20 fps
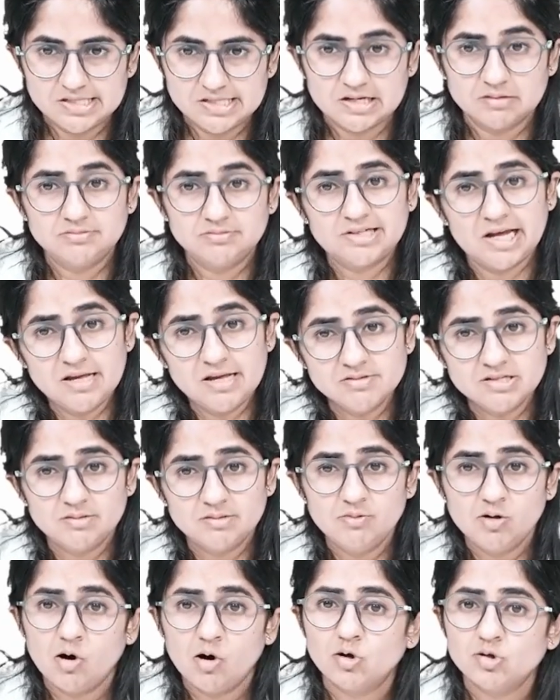Sometimes it
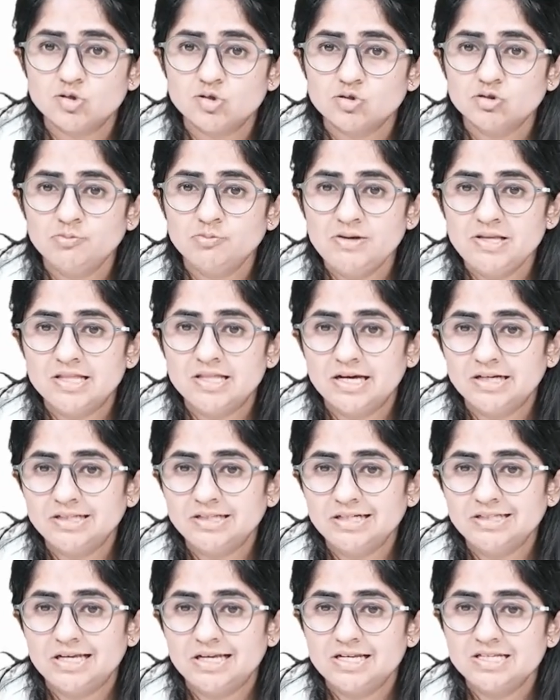may also be there
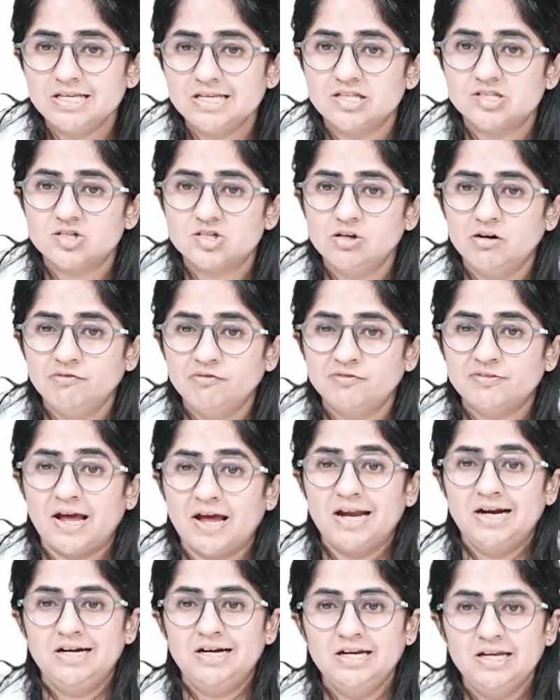that there is history of
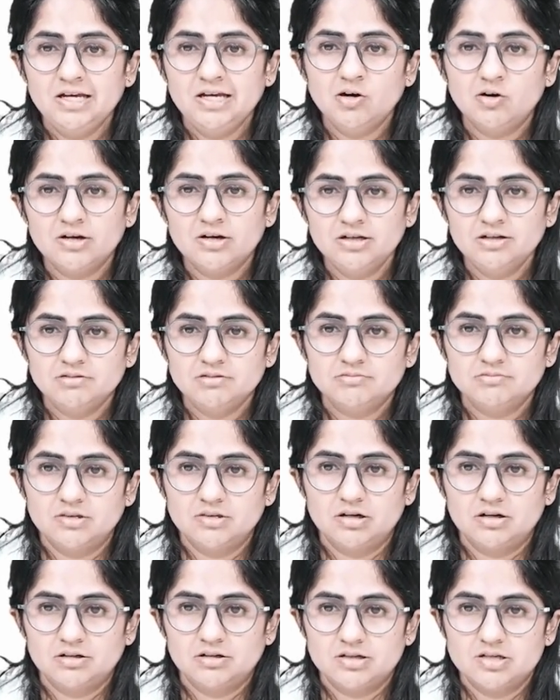frightening or an
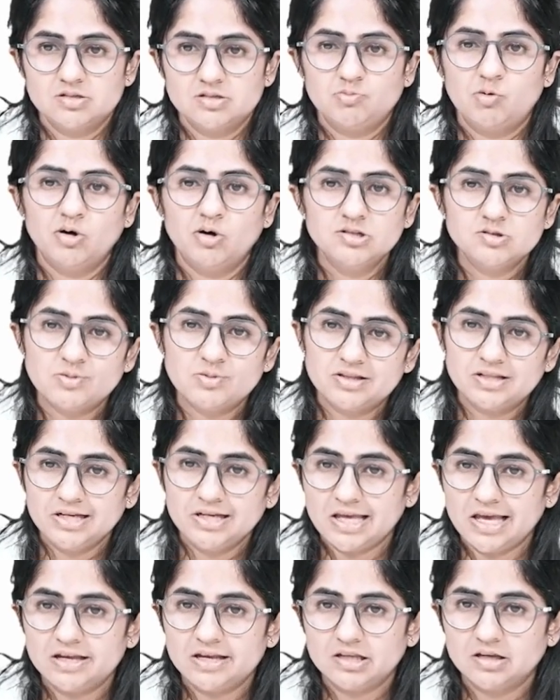response when the
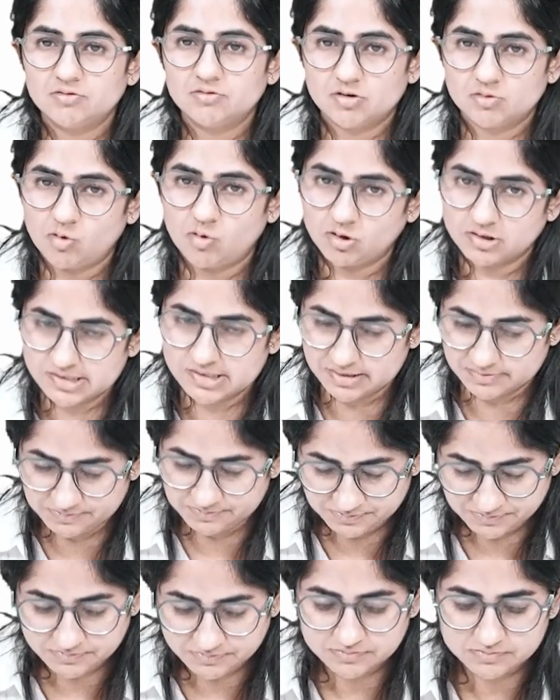caregiver walks in.
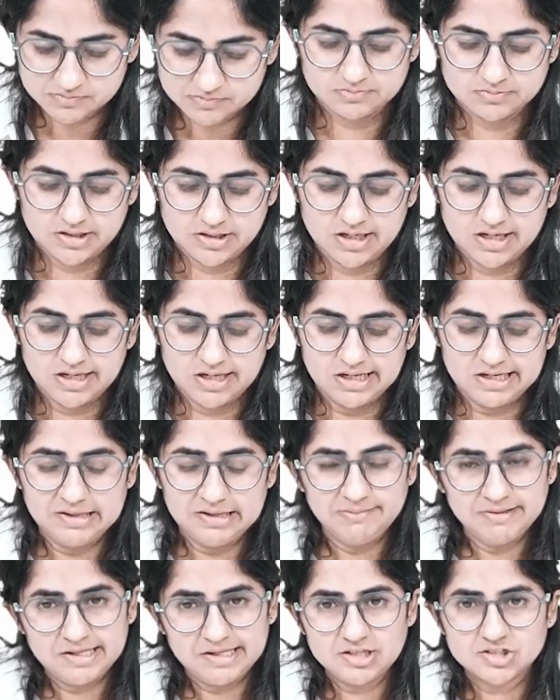
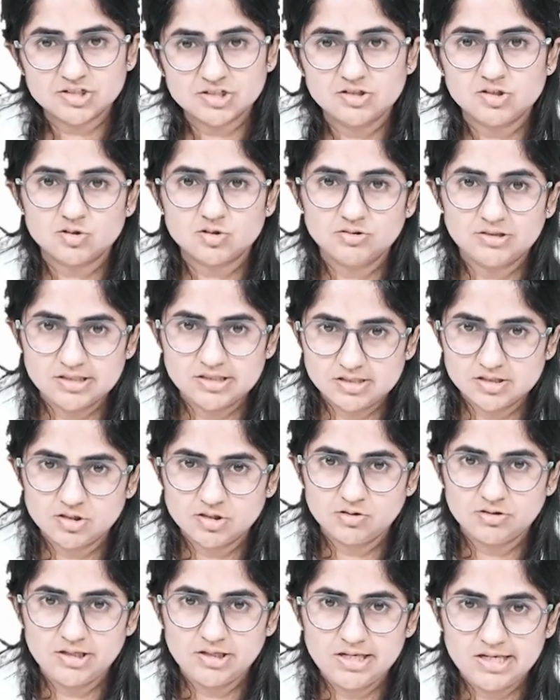Limitations to this
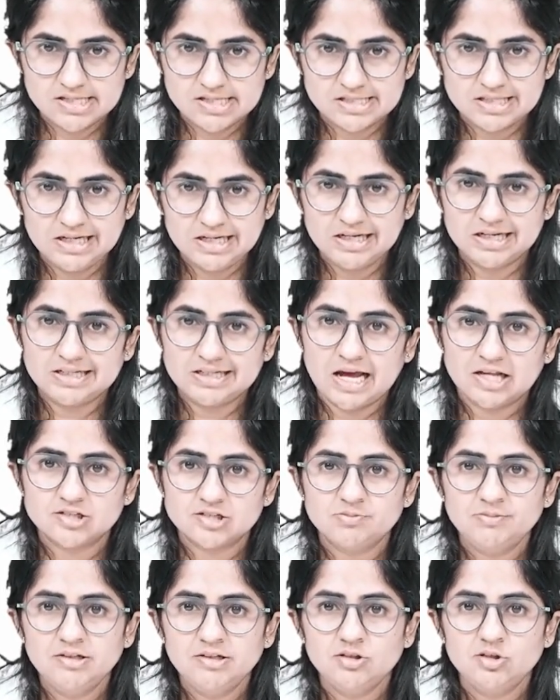theory is that
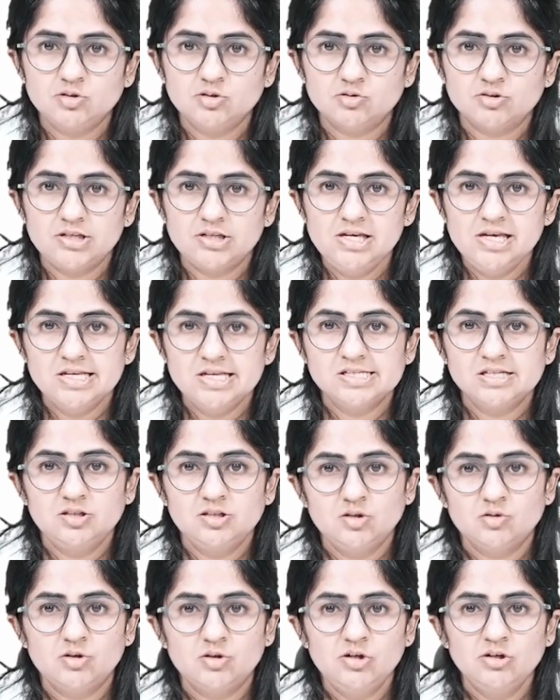attachment theory is a
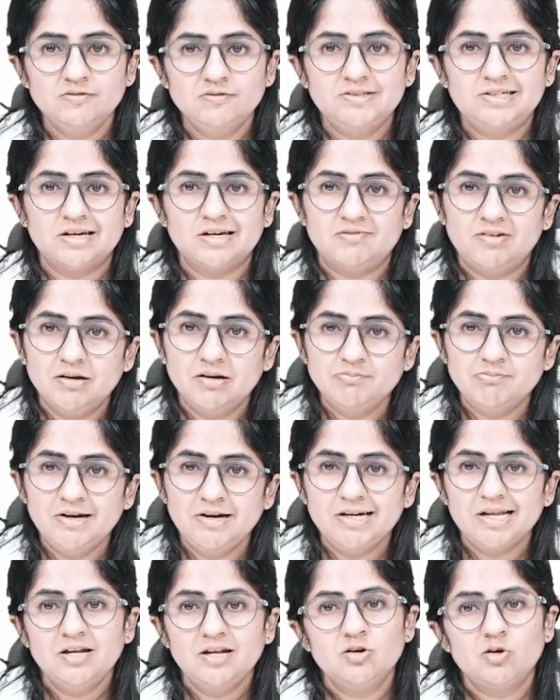theory of
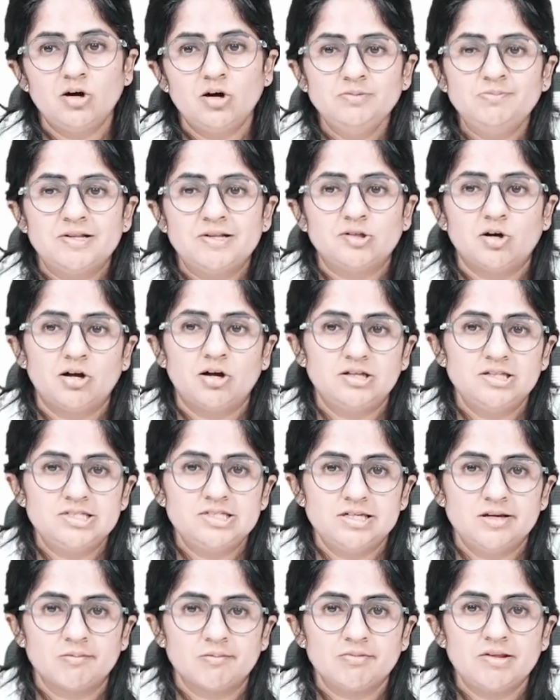development and not
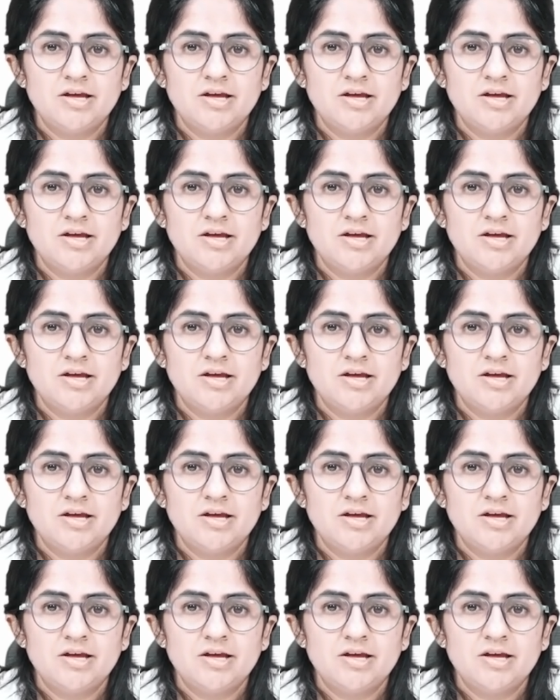pathology.